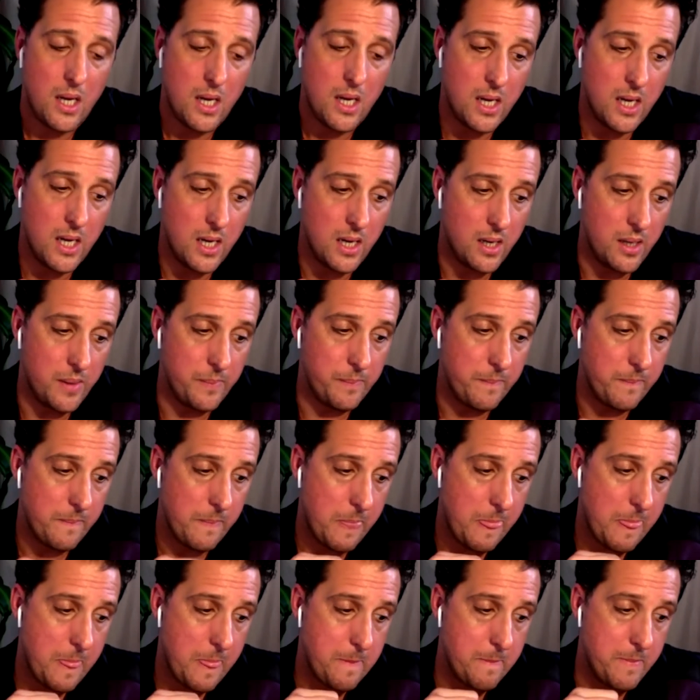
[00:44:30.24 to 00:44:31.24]

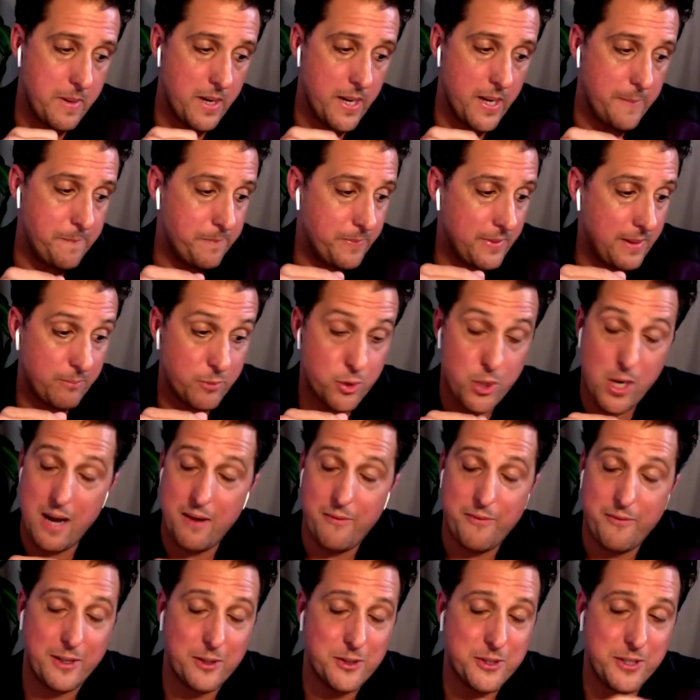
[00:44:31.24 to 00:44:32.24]
but I'm trying
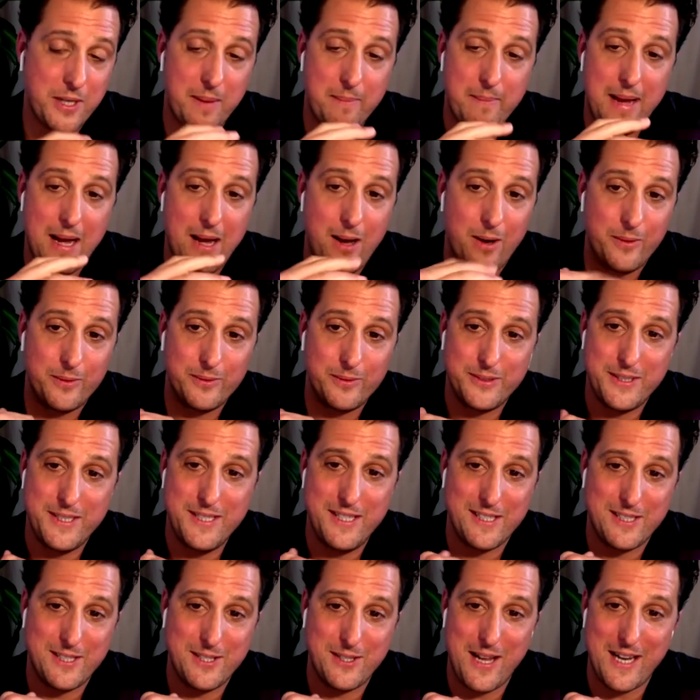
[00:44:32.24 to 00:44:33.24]
to figure something out
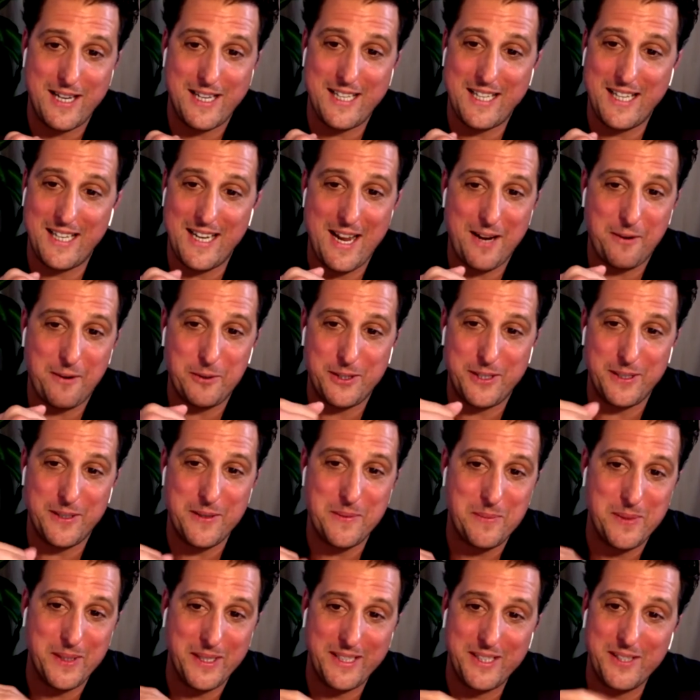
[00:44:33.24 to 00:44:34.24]
so I can connect with
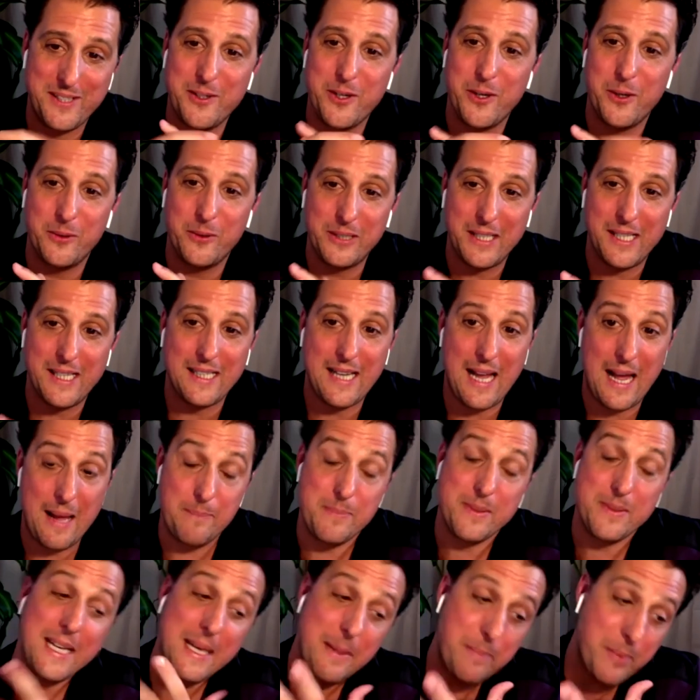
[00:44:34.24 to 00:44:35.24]
them. But, like
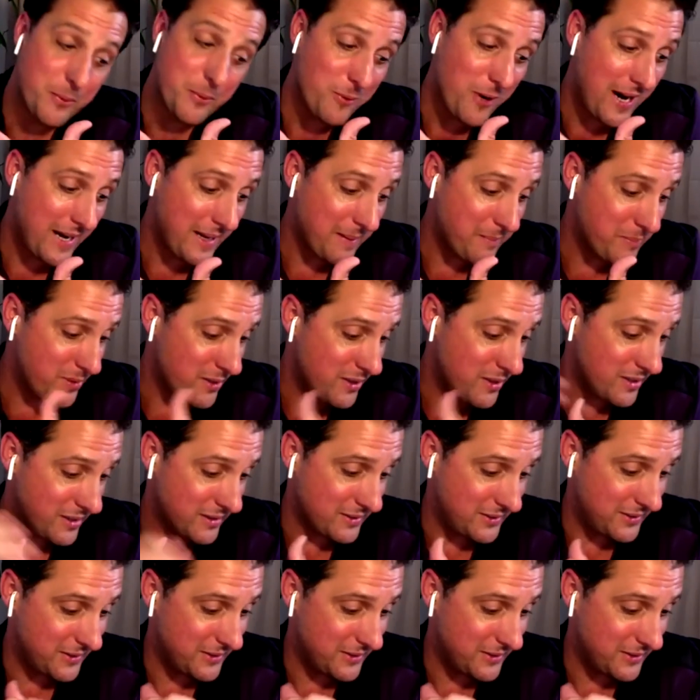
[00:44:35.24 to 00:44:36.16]
I'm keeping writing books,